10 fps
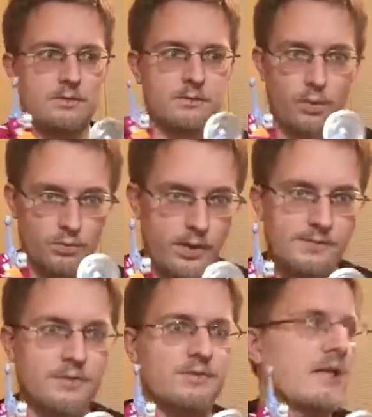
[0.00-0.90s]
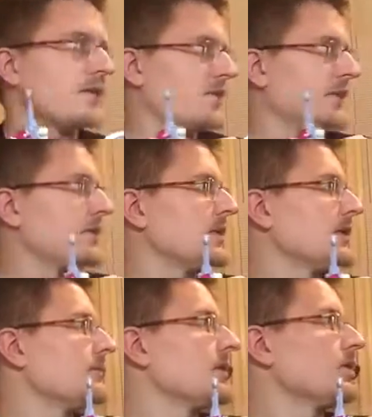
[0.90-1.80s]
For reference, that design
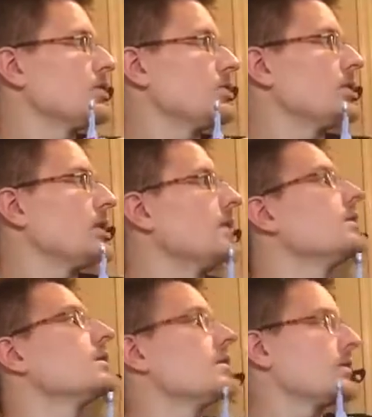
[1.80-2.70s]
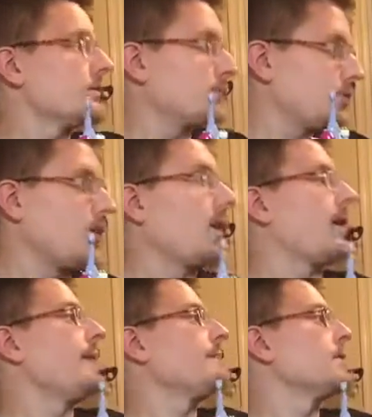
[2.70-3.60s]
team included
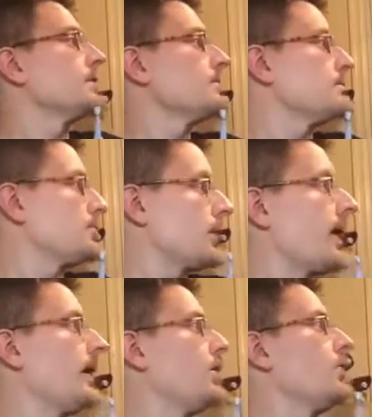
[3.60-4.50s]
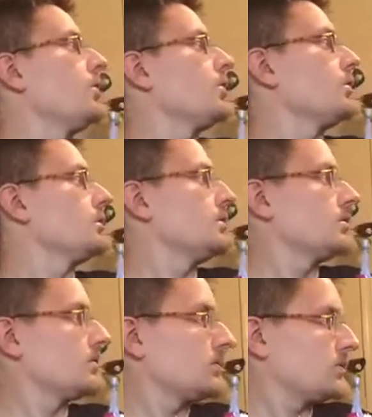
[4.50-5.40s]
Prime, Prowl,
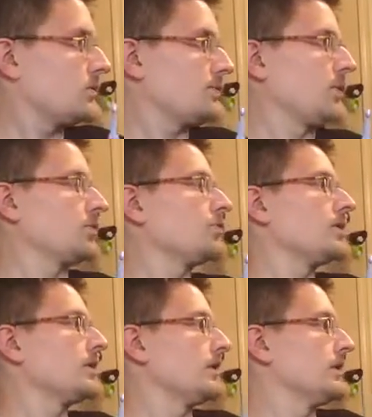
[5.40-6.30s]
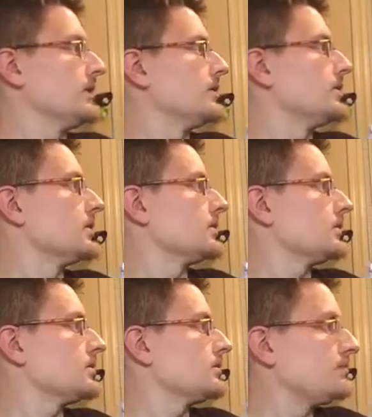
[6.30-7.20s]
Smokescreen,
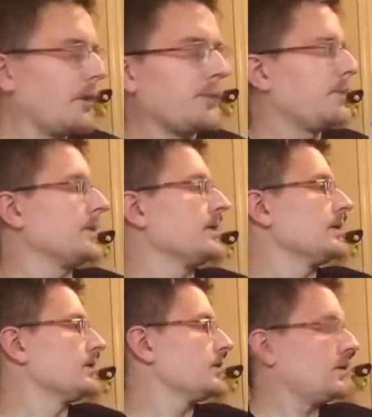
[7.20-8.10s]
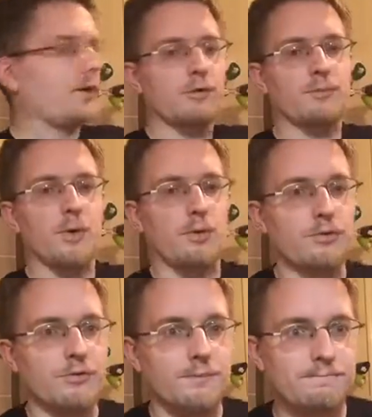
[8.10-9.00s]
Bumblebee, those
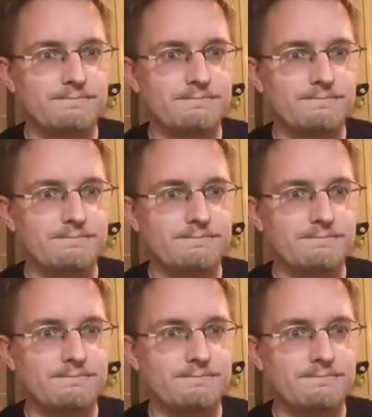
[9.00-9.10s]
molds.